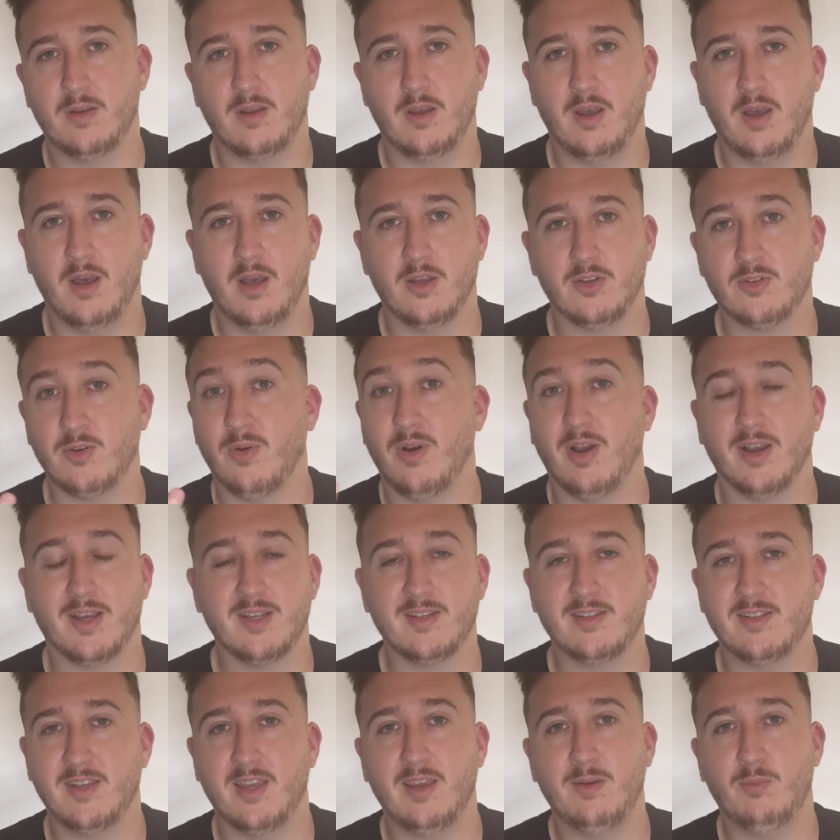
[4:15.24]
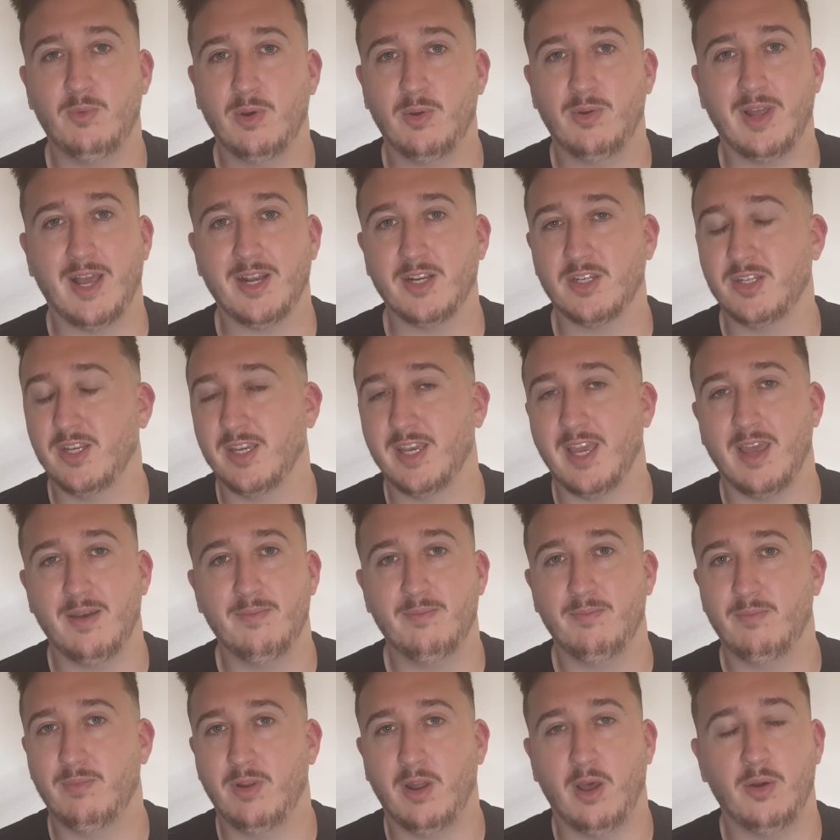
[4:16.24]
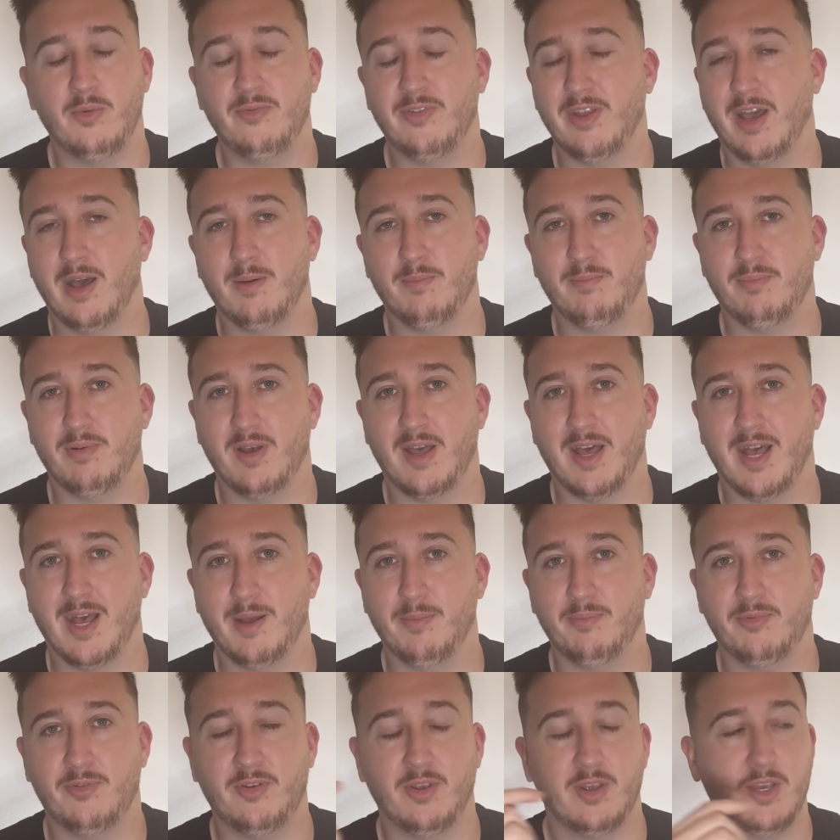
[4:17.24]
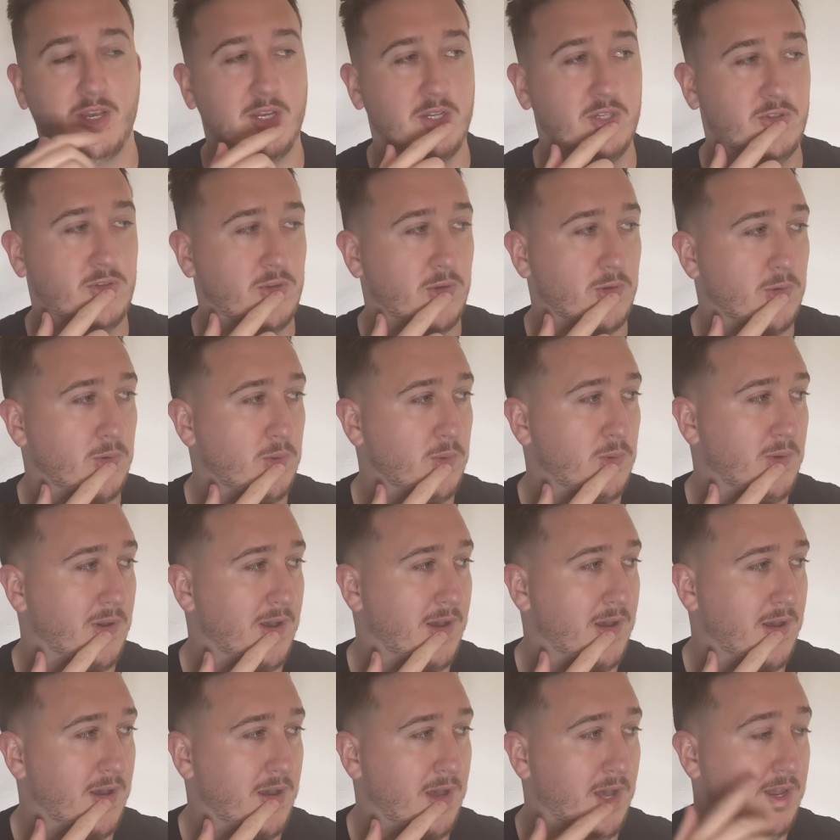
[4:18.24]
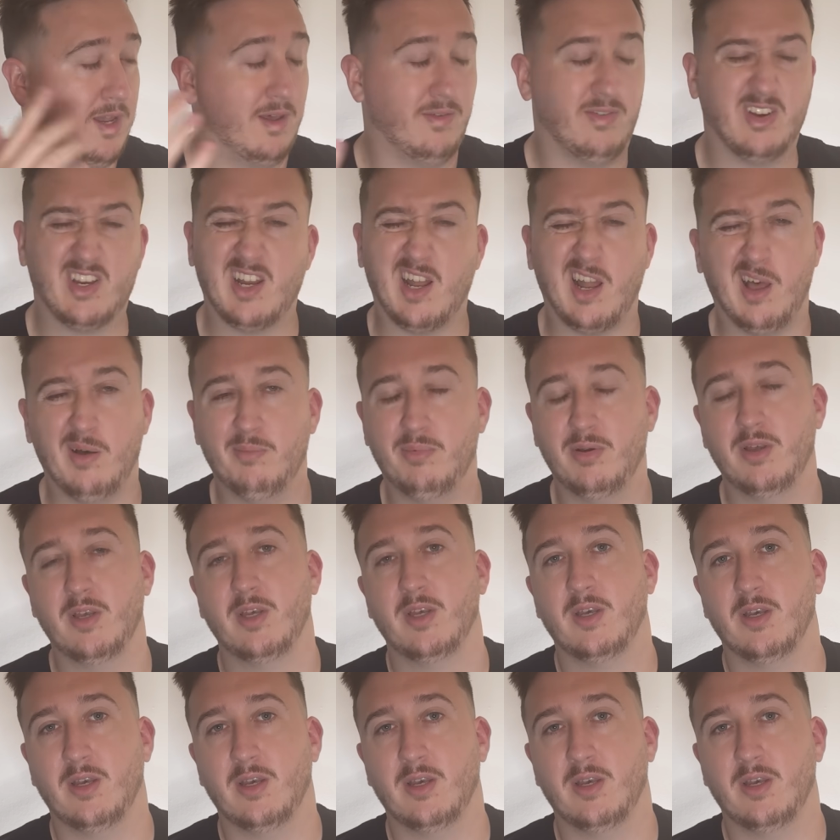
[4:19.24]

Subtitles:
can see Will Lankshear getting loaned out perhaps to another club